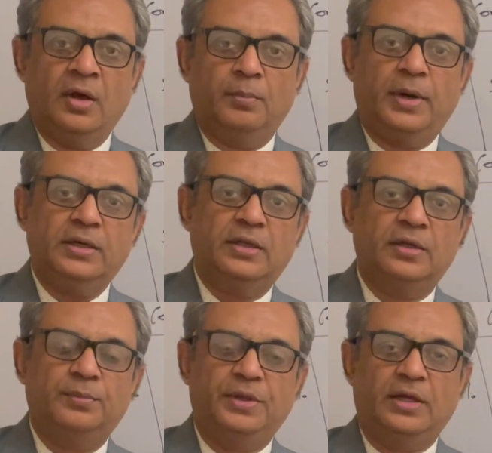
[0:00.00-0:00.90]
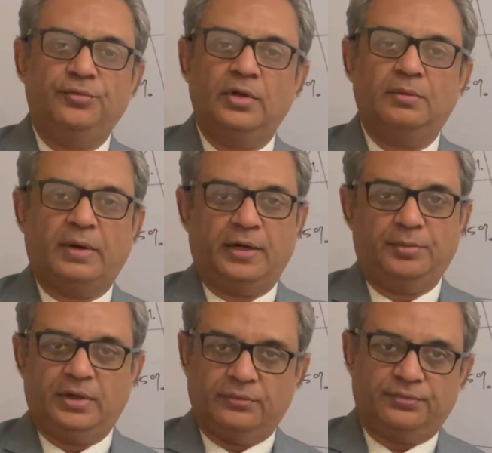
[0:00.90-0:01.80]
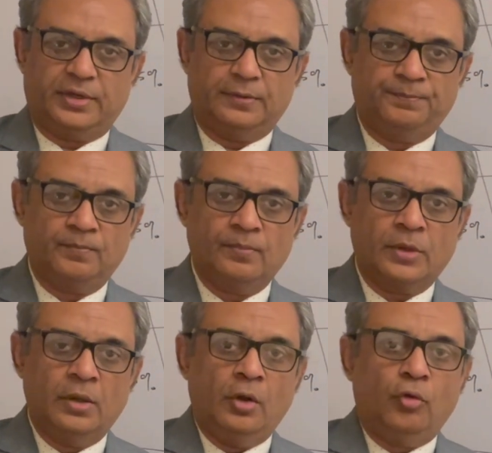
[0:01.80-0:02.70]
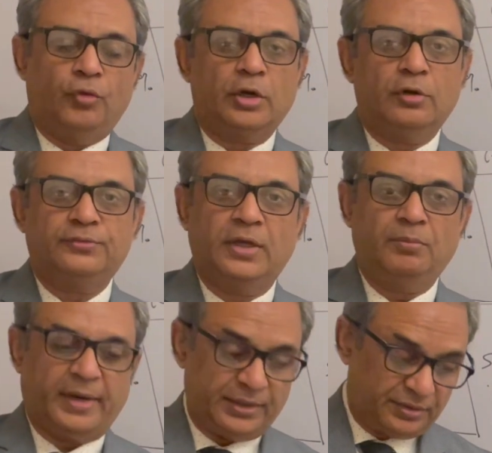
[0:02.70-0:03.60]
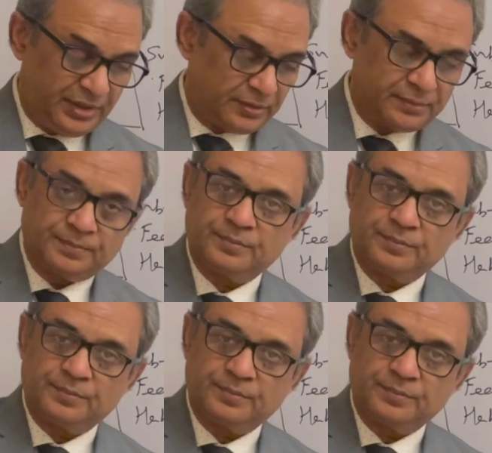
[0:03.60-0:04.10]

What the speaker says: but their behavior might be different. One of them might think